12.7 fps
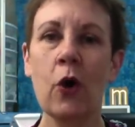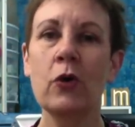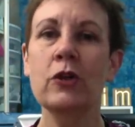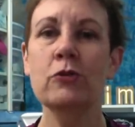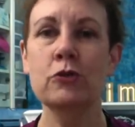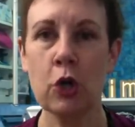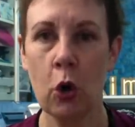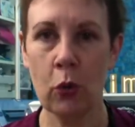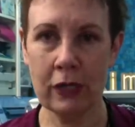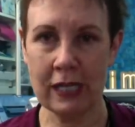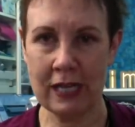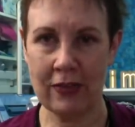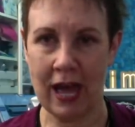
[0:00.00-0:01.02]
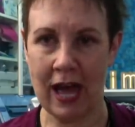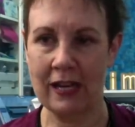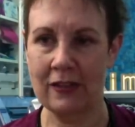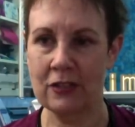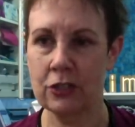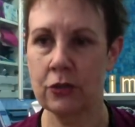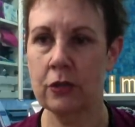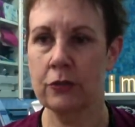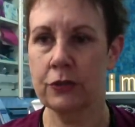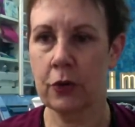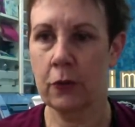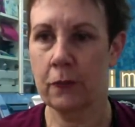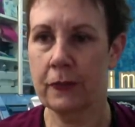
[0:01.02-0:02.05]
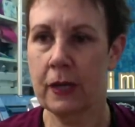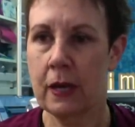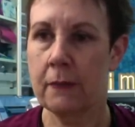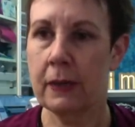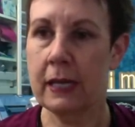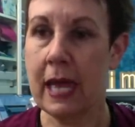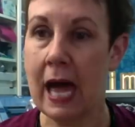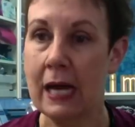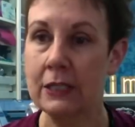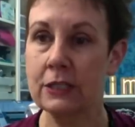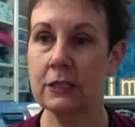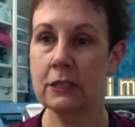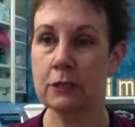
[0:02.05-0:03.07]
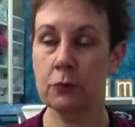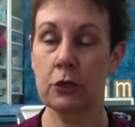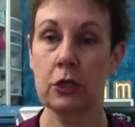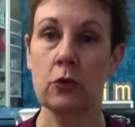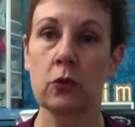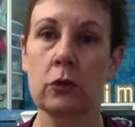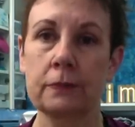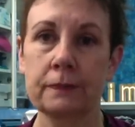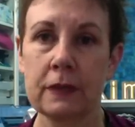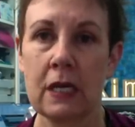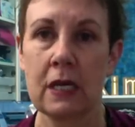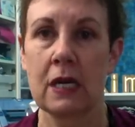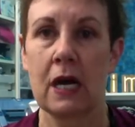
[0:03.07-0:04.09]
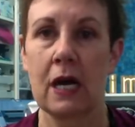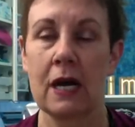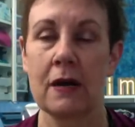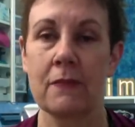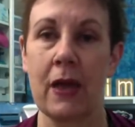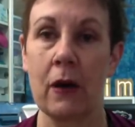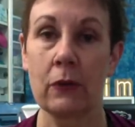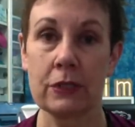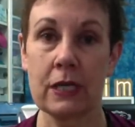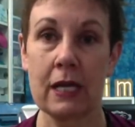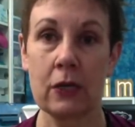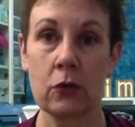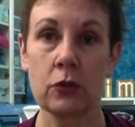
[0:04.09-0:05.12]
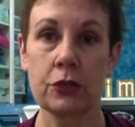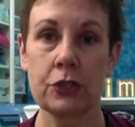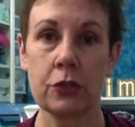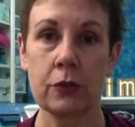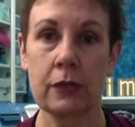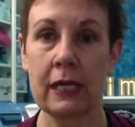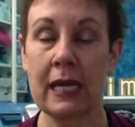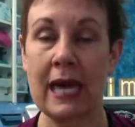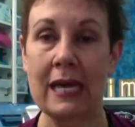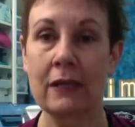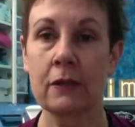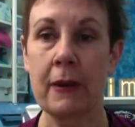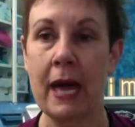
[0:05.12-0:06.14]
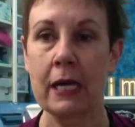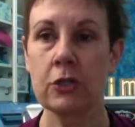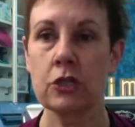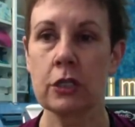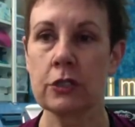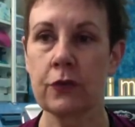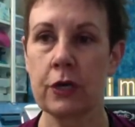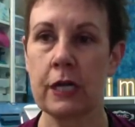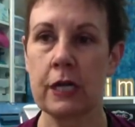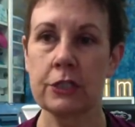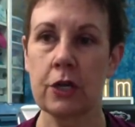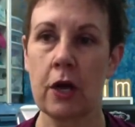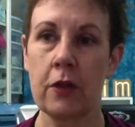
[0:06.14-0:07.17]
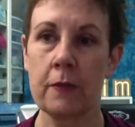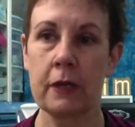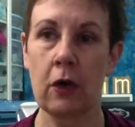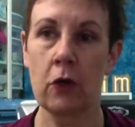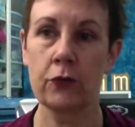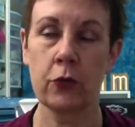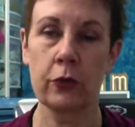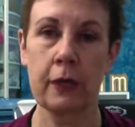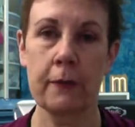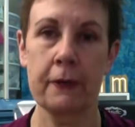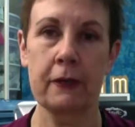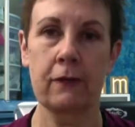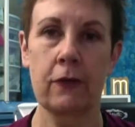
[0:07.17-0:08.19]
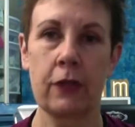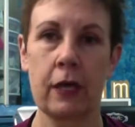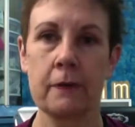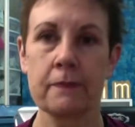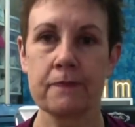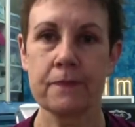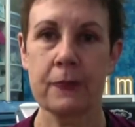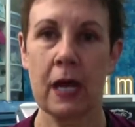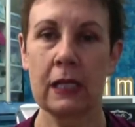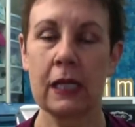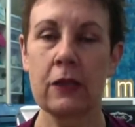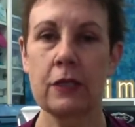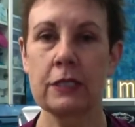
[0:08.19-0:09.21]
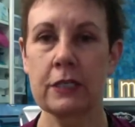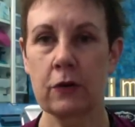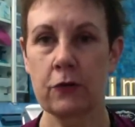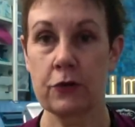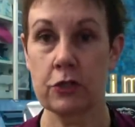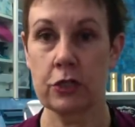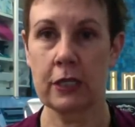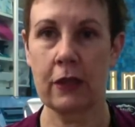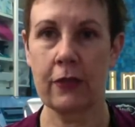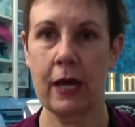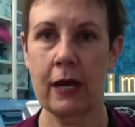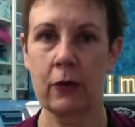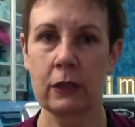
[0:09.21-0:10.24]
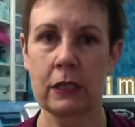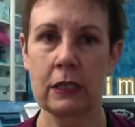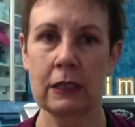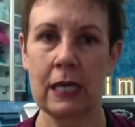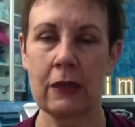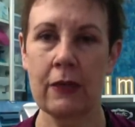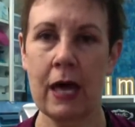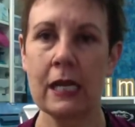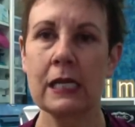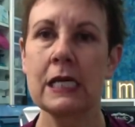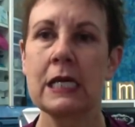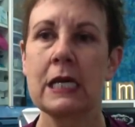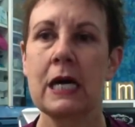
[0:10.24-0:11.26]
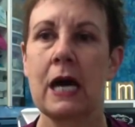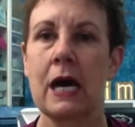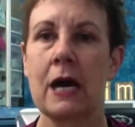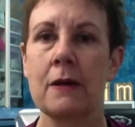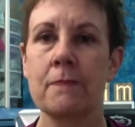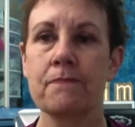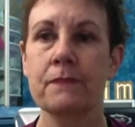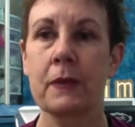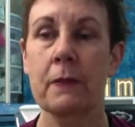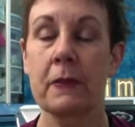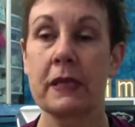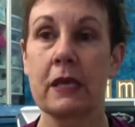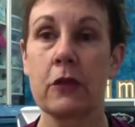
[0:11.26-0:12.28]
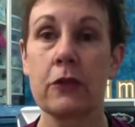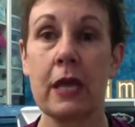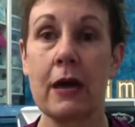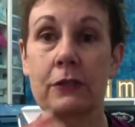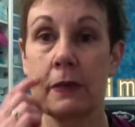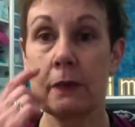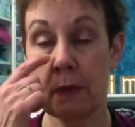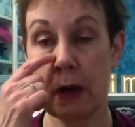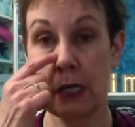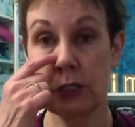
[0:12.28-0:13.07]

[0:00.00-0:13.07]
no, you don't need that in the studio. So, but yeah, it's it's pretty cool. Um, that one's kind of cool too. And again, the packaging is very nice on them, and they all fold up and everything. I like things that are efficient like that. I really like that. Um, but the other thing you have to keep in